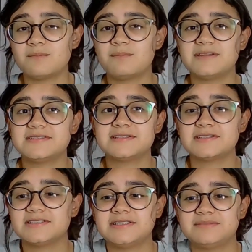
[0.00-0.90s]

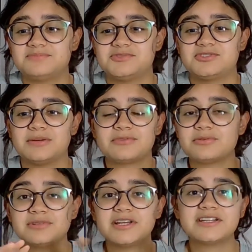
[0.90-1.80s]
basically something
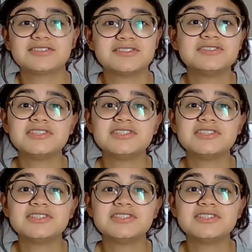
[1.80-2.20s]
related to the